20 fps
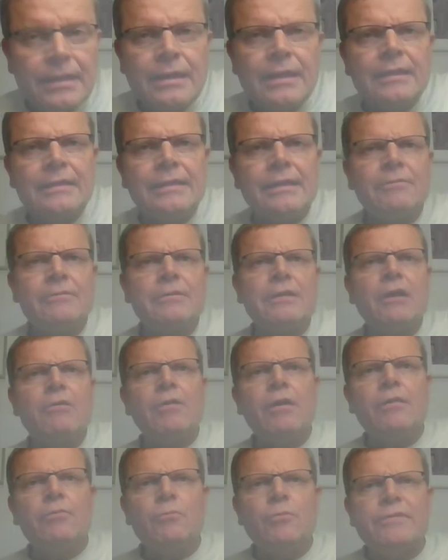then we
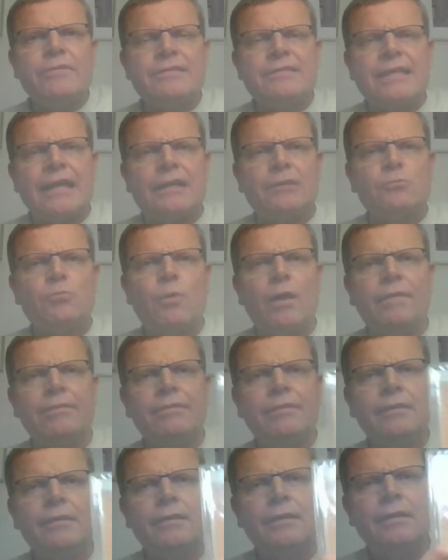go on with the second
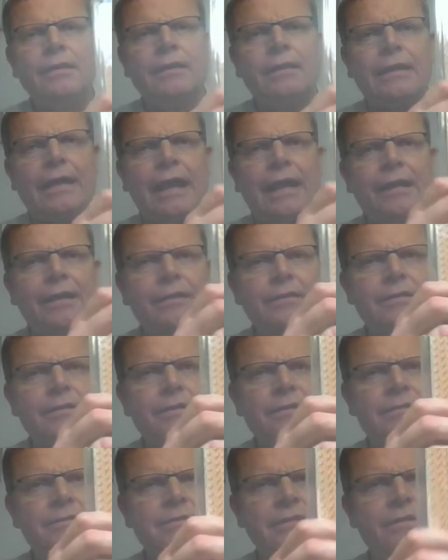one,
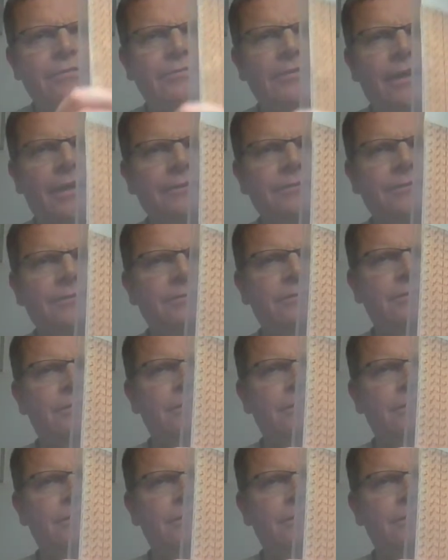Kayak, self-titled,